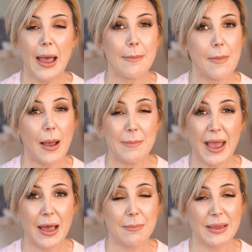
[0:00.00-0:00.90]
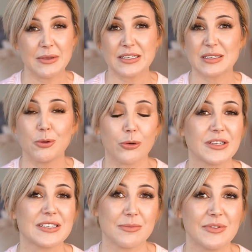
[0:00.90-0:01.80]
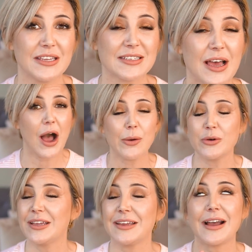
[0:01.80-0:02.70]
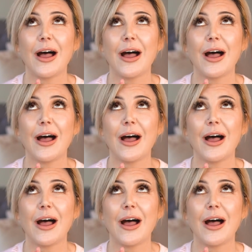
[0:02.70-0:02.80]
about maybe exploring some things, I would really